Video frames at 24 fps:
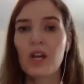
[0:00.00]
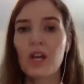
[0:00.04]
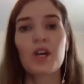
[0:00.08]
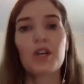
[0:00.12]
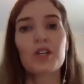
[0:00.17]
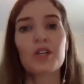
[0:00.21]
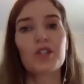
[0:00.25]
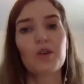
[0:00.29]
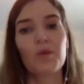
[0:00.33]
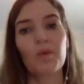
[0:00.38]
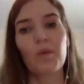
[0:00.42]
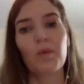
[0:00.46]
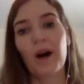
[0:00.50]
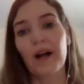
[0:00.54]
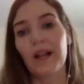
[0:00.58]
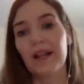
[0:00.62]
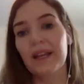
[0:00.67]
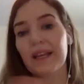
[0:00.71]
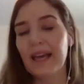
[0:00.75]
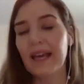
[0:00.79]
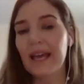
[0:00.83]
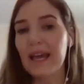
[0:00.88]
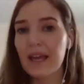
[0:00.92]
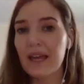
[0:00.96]
So
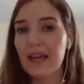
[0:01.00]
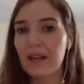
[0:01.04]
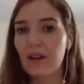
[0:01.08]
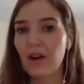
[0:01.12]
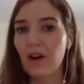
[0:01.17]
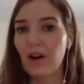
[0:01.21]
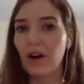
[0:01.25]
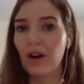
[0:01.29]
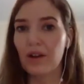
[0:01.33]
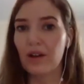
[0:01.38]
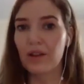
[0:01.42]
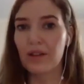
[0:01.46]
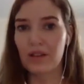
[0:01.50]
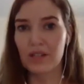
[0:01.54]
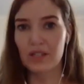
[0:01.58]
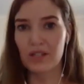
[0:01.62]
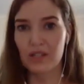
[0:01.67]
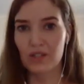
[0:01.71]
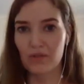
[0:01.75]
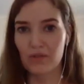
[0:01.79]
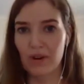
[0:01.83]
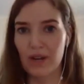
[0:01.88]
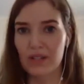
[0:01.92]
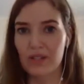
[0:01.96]
while again, all the
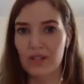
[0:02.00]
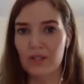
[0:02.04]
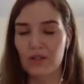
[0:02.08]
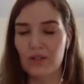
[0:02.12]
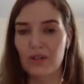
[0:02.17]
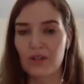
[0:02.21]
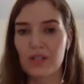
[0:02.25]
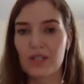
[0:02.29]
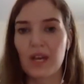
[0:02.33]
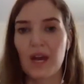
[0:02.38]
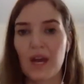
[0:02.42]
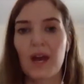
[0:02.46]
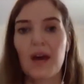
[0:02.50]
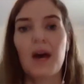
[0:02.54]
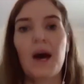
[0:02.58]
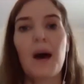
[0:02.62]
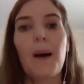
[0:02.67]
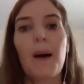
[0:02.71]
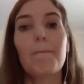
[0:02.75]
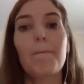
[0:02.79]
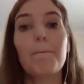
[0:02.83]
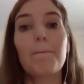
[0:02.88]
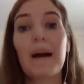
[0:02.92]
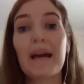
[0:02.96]
stressors
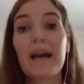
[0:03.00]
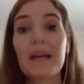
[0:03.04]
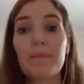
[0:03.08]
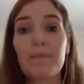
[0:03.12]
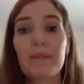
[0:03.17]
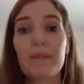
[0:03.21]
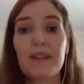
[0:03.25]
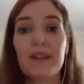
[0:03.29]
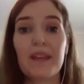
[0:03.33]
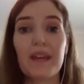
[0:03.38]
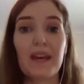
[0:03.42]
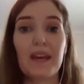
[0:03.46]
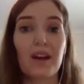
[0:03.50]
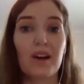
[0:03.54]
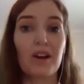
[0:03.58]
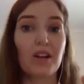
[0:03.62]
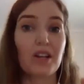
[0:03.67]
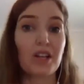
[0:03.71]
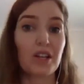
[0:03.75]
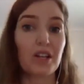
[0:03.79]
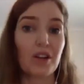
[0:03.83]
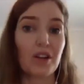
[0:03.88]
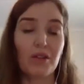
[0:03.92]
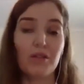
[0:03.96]
might be there,
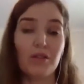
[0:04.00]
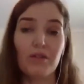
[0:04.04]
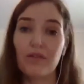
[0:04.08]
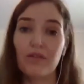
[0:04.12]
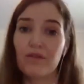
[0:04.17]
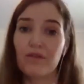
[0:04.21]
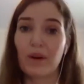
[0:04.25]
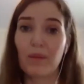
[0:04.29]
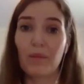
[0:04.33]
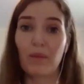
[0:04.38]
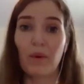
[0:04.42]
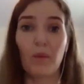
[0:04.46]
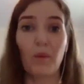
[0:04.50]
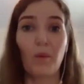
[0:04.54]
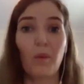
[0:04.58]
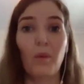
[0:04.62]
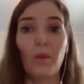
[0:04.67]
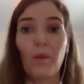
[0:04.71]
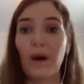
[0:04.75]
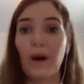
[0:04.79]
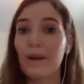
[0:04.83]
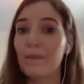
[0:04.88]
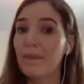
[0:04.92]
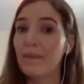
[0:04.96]
you know, from
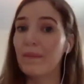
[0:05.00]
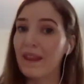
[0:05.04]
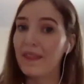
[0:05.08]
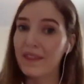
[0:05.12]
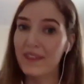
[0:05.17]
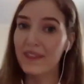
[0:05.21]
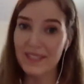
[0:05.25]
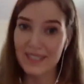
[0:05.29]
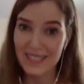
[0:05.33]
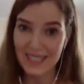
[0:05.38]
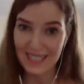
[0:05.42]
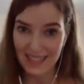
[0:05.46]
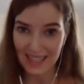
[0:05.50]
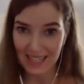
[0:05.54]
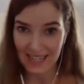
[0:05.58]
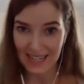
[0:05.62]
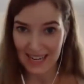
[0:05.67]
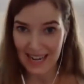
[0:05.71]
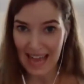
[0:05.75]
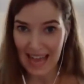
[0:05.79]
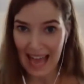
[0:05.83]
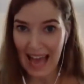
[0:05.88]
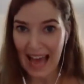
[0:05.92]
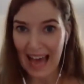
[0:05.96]
one month to the
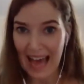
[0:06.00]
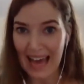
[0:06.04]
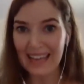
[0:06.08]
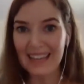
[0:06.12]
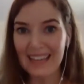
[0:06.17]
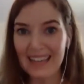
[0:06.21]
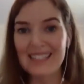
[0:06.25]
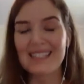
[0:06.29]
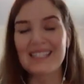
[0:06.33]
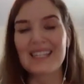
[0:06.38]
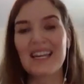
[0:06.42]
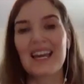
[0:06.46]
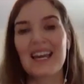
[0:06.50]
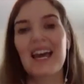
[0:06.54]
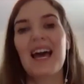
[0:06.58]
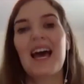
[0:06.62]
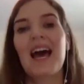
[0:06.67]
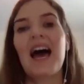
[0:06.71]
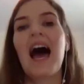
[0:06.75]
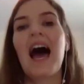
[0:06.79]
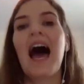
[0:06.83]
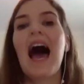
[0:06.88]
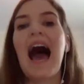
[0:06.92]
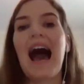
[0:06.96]
next,
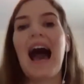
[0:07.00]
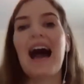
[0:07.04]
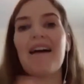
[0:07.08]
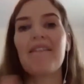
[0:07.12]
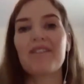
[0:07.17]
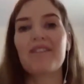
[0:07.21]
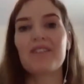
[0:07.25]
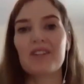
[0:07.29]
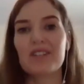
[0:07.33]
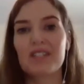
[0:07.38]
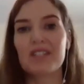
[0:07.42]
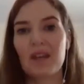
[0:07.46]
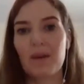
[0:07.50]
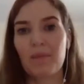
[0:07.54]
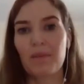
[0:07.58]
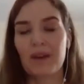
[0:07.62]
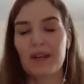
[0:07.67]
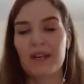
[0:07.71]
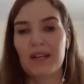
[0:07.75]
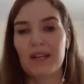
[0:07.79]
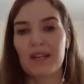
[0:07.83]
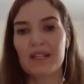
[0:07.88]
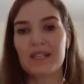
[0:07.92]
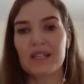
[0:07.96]
after
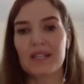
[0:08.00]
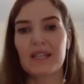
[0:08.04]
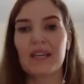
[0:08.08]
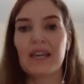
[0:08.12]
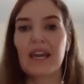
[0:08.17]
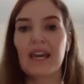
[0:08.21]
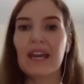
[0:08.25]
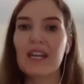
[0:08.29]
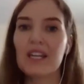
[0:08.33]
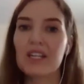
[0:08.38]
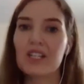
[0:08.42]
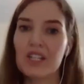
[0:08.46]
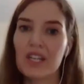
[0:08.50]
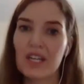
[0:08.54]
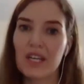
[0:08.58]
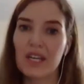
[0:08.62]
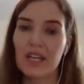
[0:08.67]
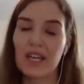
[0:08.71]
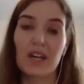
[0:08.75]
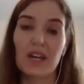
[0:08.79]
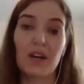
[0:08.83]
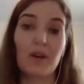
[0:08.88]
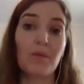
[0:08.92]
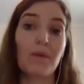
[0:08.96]
someone is
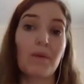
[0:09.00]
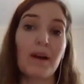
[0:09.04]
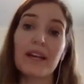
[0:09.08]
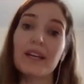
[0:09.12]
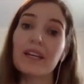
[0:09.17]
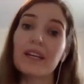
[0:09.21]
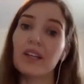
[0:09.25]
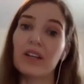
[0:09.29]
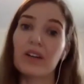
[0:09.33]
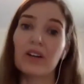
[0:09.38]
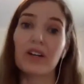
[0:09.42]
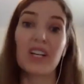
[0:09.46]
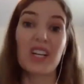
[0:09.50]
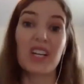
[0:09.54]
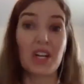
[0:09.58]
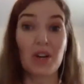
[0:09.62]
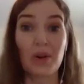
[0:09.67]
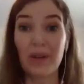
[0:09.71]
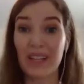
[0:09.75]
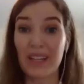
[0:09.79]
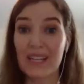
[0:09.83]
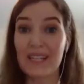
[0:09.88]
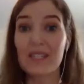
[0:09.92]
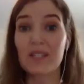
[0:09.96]
engaging in a regular, you know,
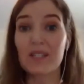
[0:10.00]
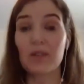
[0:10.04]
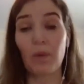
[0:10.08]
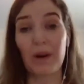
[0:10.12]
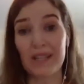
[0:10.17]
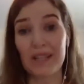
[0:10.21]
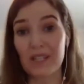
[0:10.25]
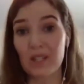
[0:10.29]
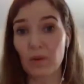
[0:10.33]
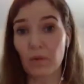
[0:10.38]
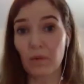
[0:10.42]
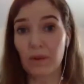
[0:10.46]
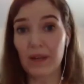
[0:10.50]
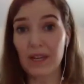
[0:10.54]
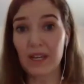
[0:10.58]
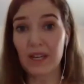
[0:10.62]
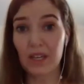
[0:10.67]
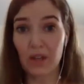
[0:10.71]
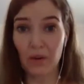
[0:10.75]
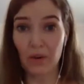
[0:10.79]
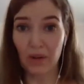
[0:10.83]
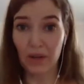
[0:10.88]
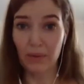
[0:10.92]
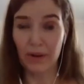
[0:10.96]
at least once a week
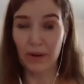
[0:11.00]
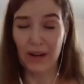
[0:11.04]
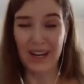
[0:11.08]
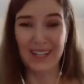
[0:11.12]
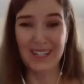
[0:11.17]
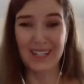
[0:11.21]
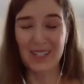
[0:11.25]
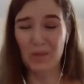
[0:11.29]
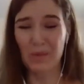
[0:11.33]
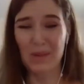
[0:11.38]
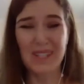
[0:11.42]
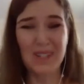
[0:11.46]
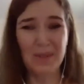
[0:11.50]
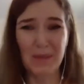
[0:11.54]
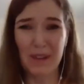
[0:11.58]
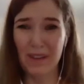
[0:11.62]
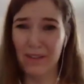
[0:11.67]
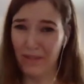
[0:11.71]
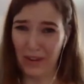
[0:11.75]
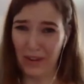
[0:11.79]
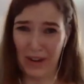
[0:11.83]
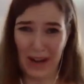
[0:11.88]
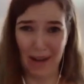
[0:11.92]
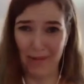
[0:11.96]
yoga practice, once a week
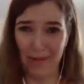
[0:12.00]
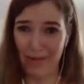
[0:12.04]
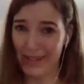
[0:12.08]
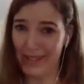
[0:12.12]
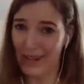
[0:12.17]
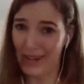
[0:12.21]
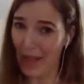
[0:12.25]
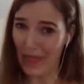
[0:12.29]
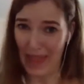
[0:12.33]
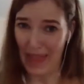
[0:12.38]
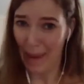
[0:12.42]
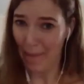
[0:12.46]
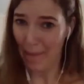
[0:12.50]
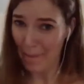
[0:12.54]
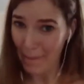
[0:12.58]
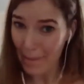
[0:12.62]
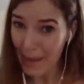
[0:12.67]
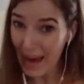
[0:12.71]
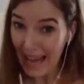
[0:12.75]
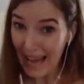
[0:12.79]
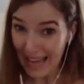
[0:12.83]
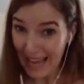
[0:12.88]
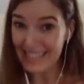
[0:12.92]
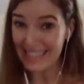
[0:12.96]
for an hour is not that
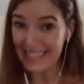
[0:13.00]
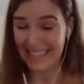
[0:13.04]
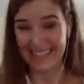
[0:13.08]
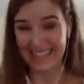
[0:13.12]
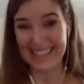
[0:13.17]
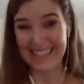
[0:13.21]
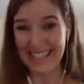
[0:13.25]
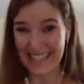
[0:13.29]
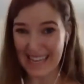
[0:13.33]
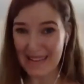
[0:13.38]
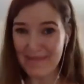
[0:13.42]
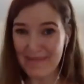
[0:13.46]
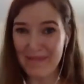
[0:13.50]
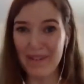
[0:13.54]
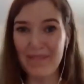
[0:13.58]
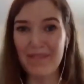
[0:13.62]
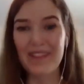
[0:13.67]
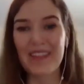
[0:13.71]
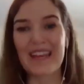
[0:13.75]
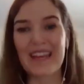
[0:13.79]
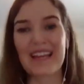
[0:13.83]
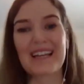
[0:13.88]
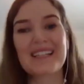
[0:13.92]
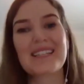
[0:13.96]
much in the scheme of
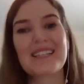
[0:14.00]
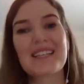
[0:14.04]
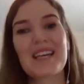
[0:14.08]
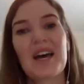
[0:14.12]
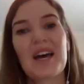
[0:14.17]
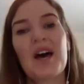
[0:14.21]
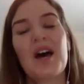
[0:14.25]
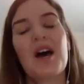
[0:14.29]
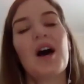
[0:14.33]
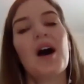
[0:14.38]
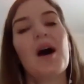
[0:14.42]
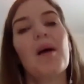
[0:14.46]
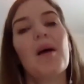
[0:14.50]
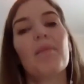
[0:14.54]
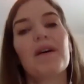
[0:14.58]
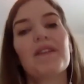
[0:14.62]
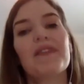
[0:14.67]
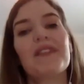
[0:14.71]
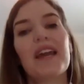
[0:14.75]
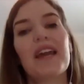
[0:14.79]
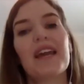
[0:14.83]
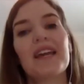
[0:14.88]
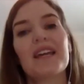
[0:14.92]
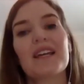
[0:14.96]
things, but
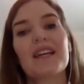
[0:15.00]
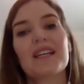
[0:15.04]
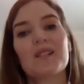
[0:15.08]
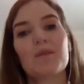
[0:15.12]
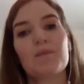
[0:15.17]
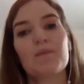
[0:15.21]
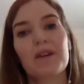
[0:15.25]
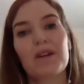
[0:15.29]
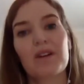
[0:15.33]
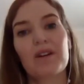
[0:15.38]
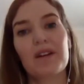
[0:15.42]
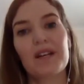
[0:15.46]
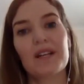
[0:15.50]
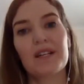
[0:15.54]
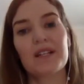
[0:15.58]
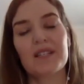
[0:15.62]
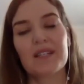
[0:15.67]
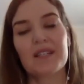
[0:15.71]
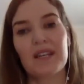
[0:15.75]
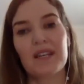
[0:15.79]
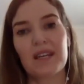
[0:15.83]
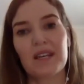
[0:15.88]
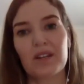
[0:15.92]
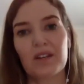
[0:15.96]
they experienced
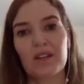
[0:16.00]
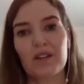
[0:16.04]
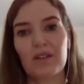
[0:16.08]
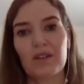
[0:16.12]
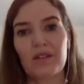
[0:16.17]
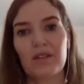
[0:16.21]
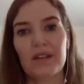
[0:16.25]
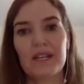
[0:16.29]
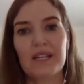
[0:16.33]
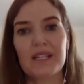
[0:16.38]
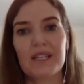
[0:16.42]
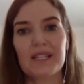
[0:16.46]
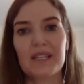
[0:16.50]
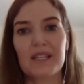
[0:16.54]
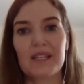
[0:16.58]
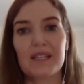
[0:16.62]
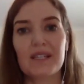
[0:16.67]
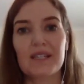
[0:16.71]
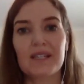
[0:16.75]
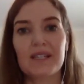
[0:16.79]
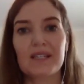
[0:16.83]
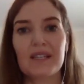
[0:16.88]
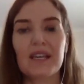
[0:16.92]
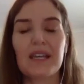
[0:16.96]

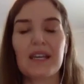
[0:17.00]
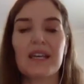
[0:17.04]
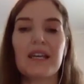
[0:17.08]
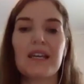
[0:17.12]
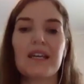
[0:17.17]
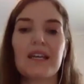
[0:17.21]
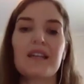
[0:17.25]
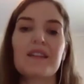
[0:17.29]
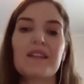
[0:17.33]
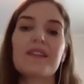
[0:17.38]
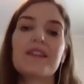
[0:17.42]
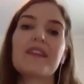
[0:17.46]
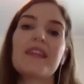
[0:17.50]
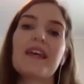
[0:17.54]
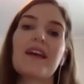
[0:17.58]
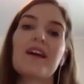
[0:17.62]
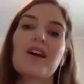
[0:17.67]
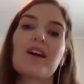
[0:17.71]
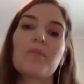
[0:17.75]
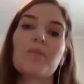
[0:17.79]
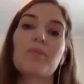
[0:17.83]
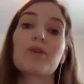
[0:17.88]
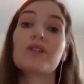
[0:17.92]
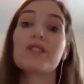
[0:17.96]
increases in
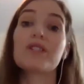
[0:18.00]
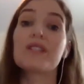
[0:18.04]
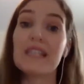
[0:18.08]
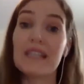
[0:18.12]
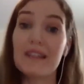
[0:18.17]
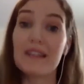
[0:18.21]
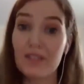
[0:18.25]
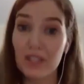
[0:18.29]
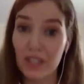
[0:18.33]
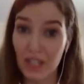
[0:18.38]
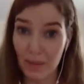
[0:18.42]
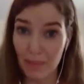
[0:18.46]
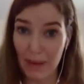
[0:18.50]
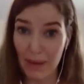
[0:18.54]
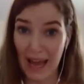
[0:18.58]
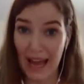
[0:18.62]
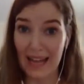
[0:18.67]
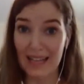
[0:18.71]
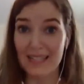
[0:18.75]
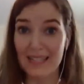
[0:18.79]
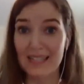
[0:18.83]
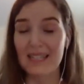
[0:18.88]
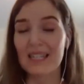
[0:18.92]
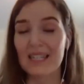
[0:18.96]
their perceived
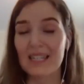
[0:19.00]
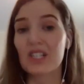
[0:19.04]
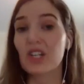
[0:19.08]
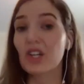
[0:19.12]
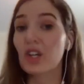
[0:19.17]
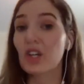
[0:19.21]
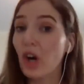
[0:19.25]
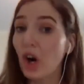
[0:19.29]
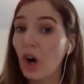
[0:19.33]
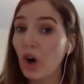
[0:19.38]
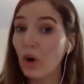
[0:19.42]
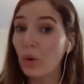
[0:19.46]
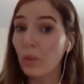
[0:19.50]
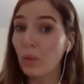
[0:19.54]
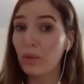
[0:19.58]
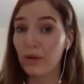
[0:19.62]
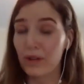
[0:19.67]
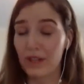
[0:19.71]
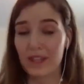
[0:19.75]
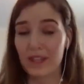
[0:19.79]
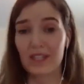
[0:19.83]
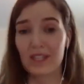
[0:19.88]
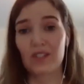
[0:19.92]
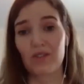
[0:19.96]
capacity to cope
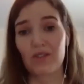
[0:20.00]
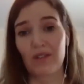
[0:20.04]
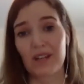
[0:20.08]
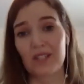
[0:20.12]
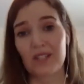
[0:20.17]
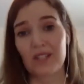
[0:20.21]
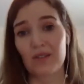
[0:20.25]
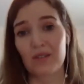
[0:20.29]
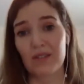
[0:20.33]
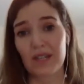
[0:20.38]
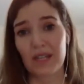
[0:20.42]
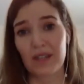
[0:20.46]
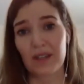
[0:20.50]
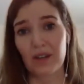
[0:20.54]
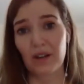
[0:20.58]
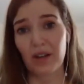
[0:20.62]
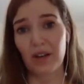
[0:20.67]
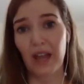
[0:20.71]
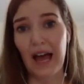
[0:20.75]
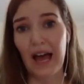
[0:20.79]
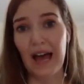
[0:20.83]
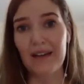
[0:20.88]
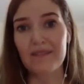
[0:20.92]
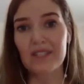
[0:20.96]
with the stressors in their
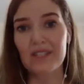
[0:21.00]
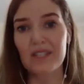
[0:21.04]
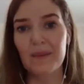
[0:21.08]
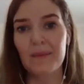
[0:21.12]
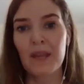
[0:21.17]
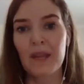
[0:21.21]
lives.